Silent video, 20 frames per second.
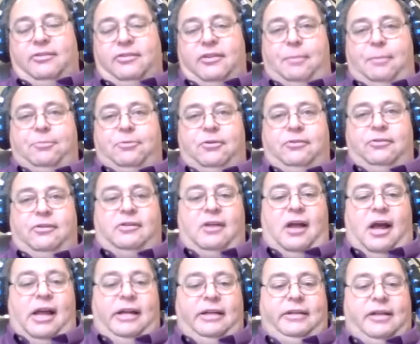you have no
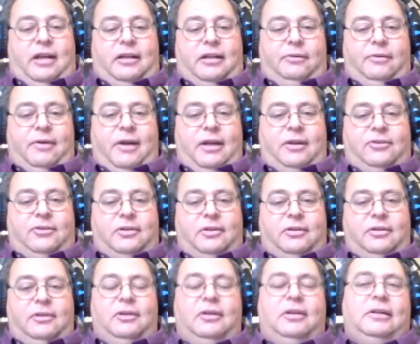motive
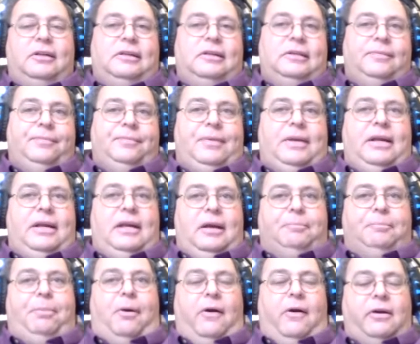to lie,
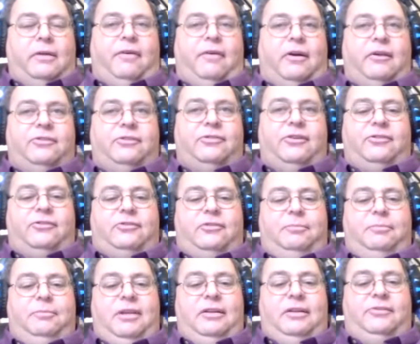and so that
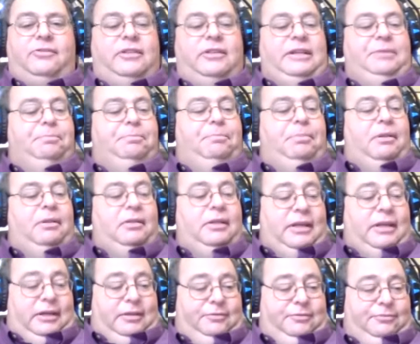whatever you say
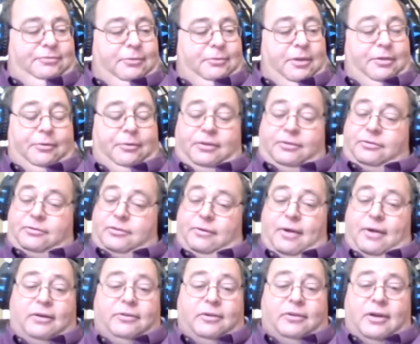is, is
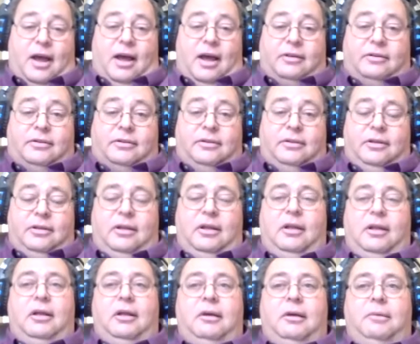most likely
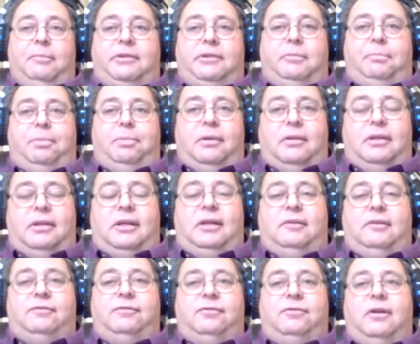true.
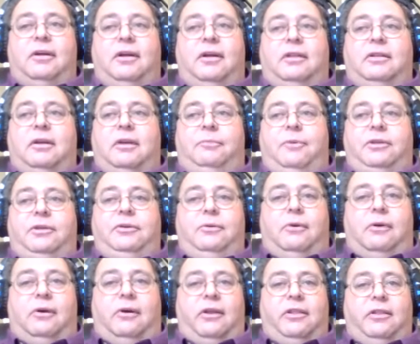And so a dying
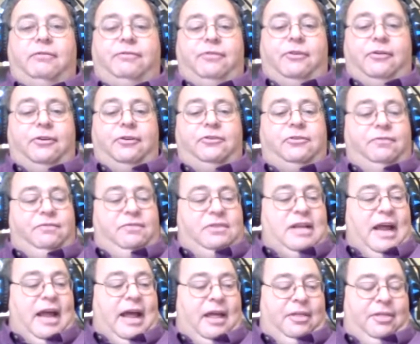declaration is
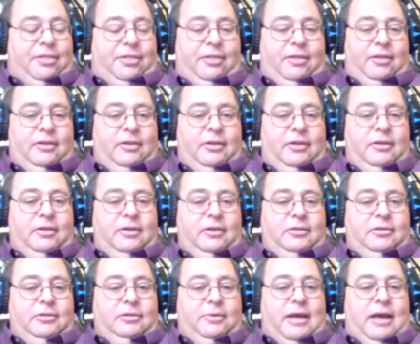admitted as an
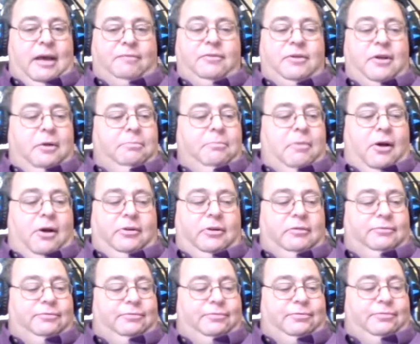exception to the
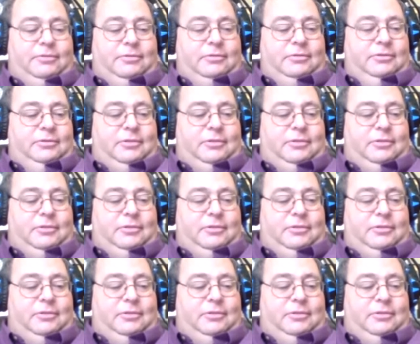hearsay rule.